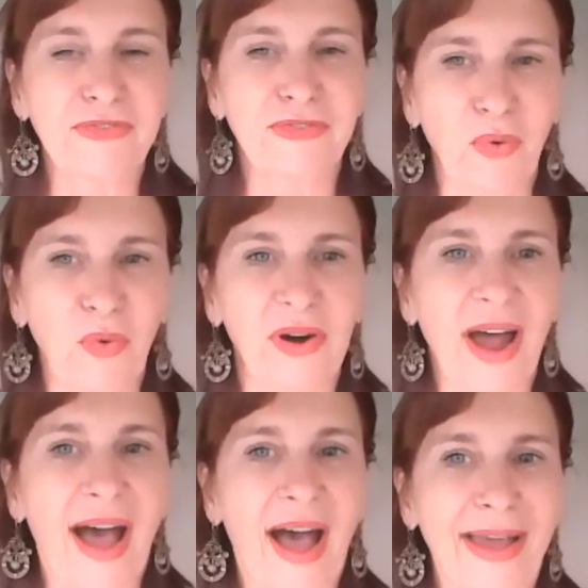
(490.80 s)

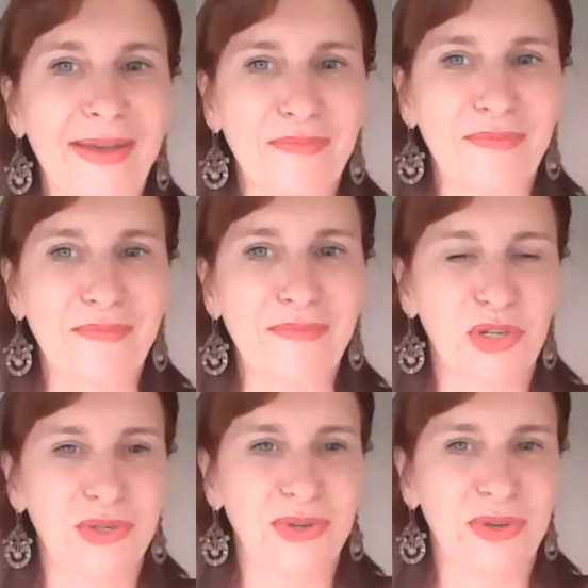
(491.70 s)
before I
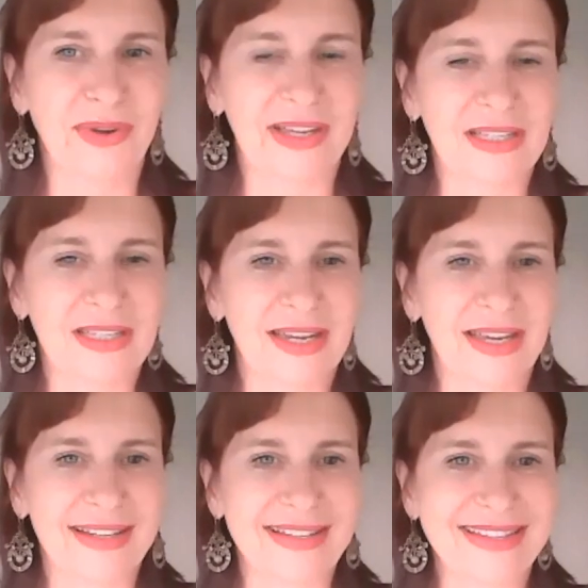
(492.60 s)
moved to the
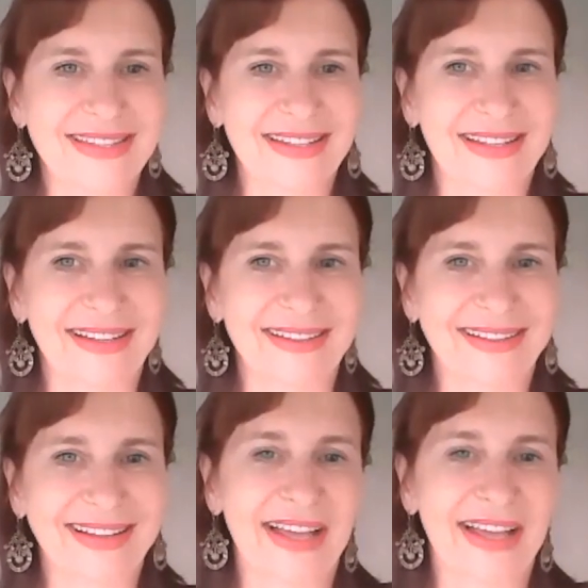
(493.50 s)
United States.
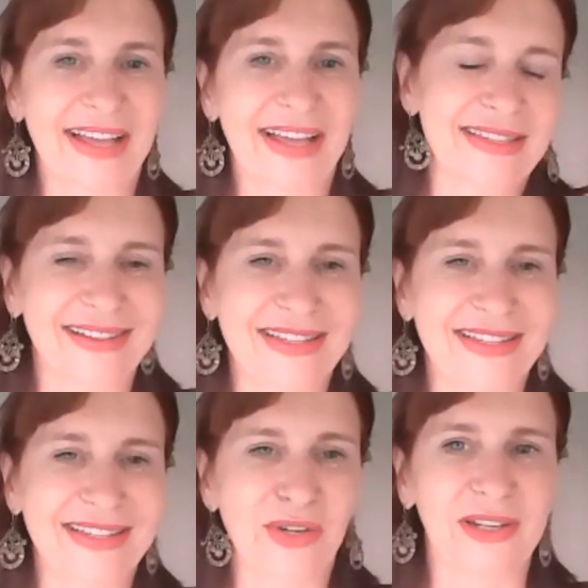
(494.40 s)
And that's
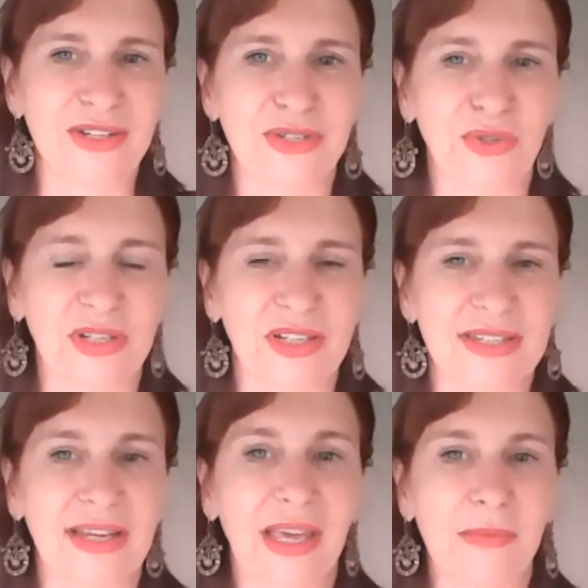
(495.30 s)
a whole other
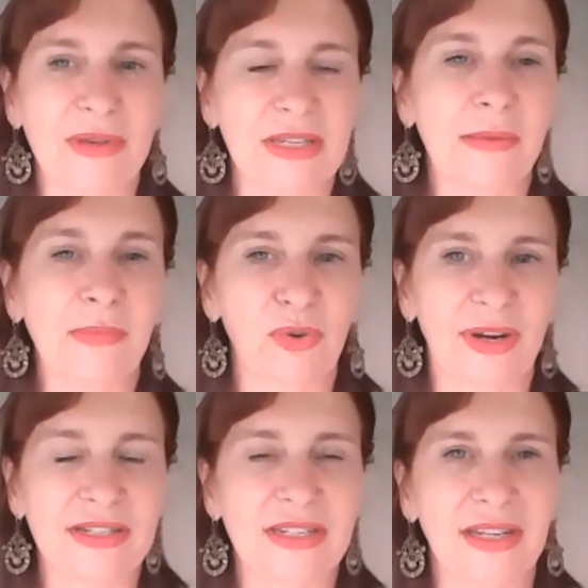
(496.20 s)
story, because I came as an
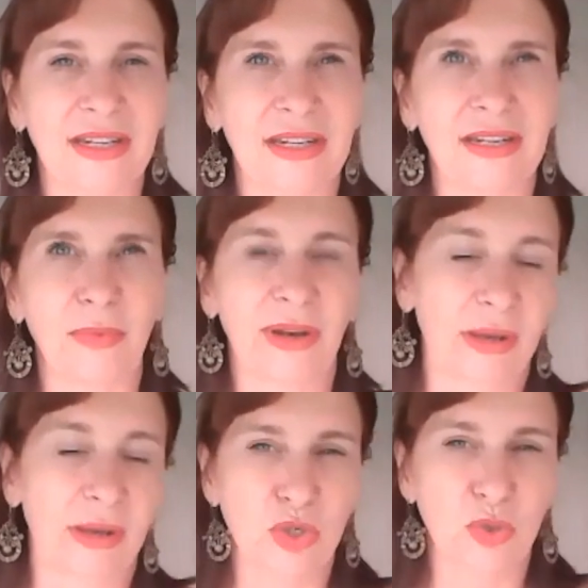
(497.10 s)
immigrant
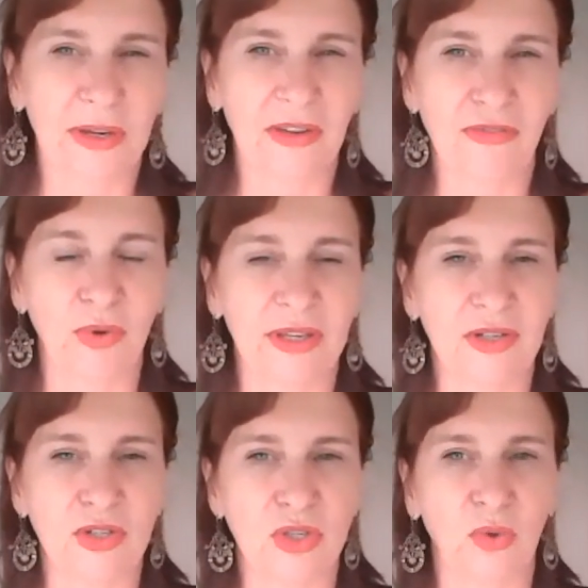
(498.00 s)
when I was
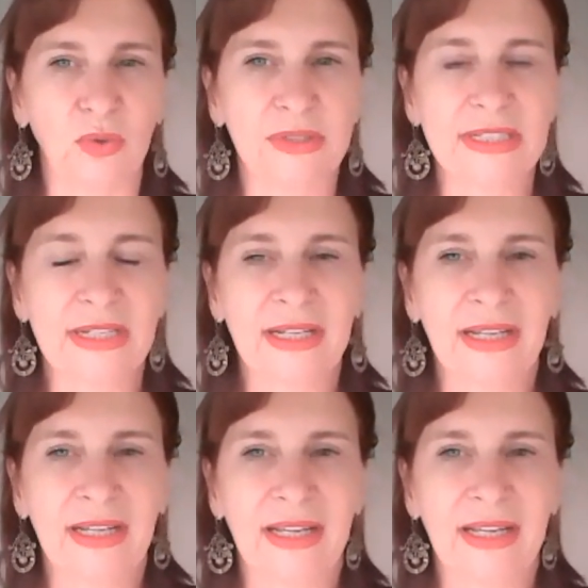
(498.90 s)
24 years old.